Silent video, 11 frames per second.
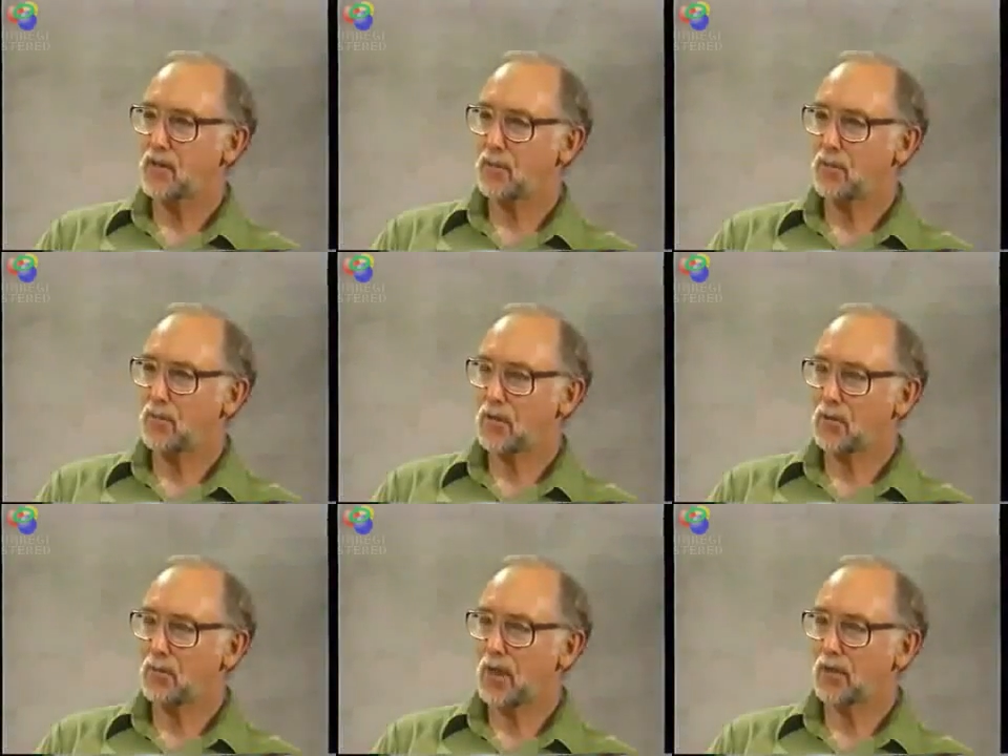And
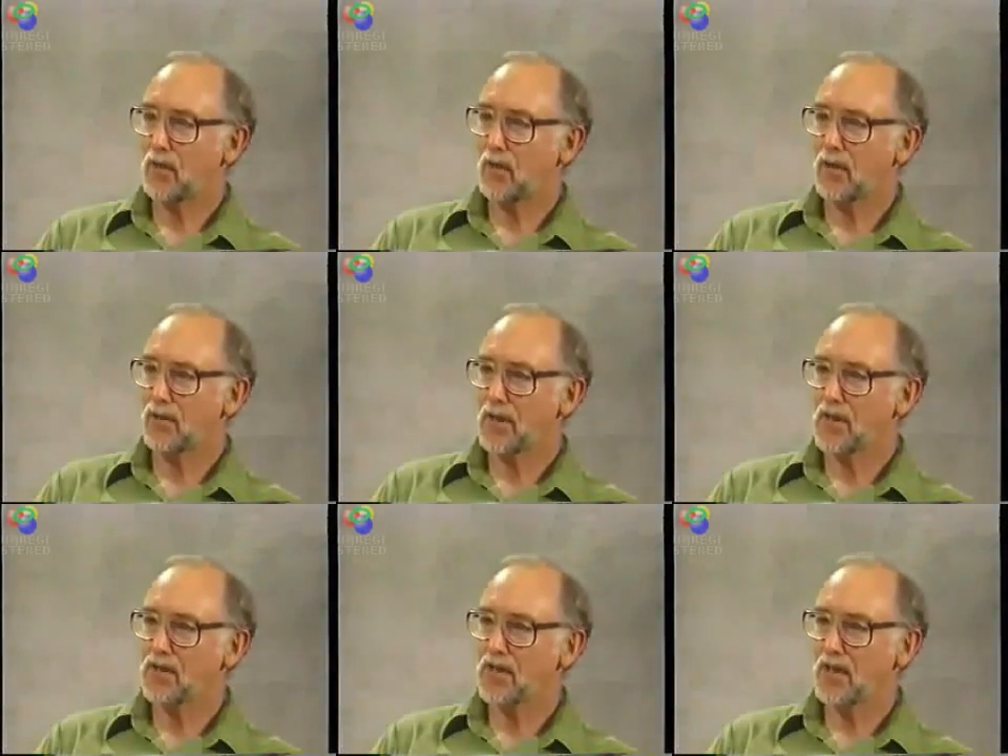your
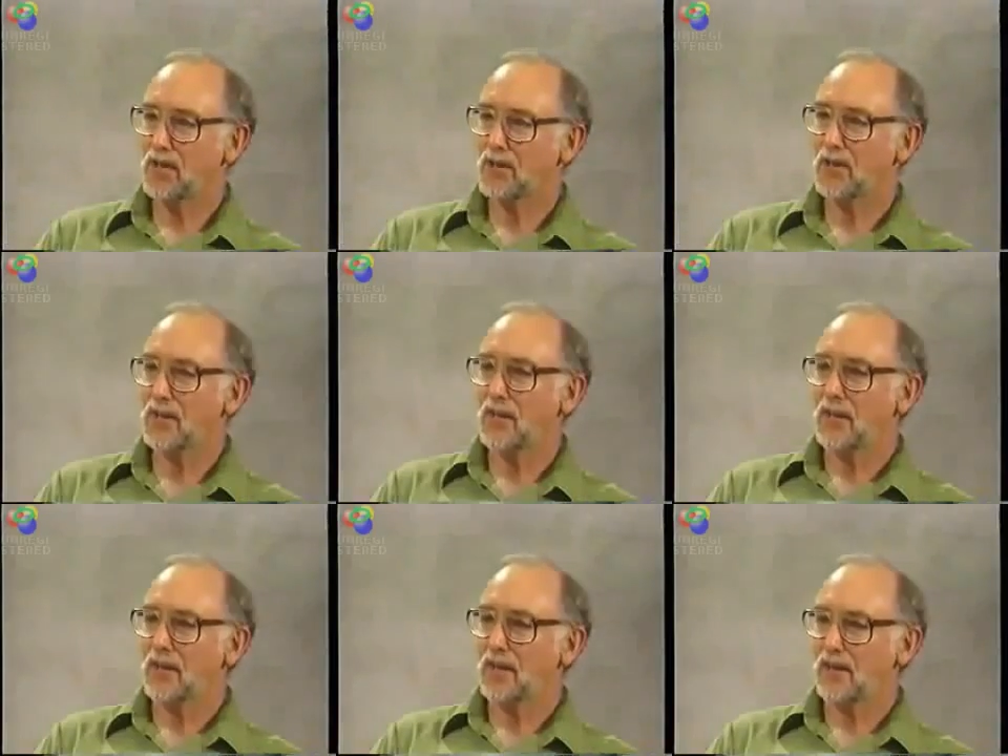background and insight.
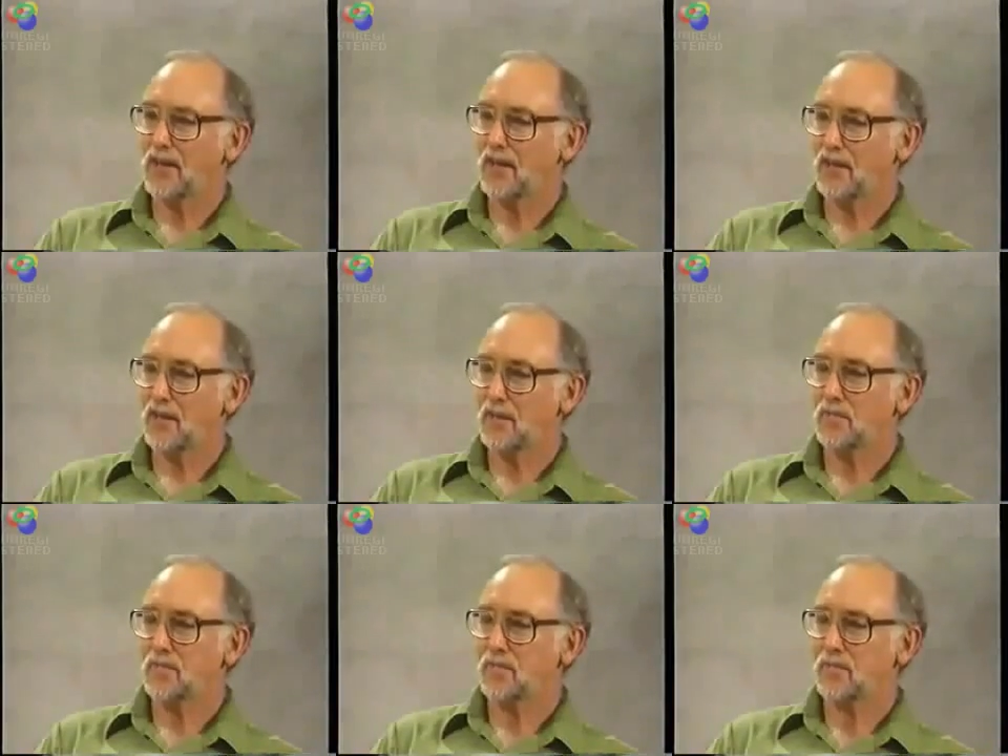
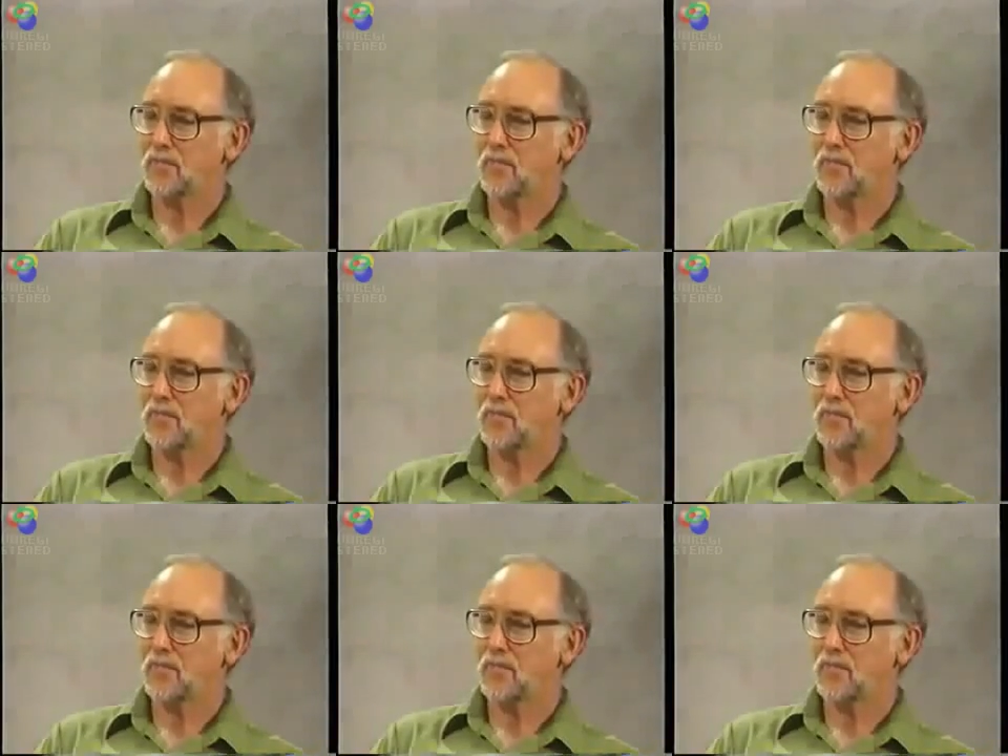And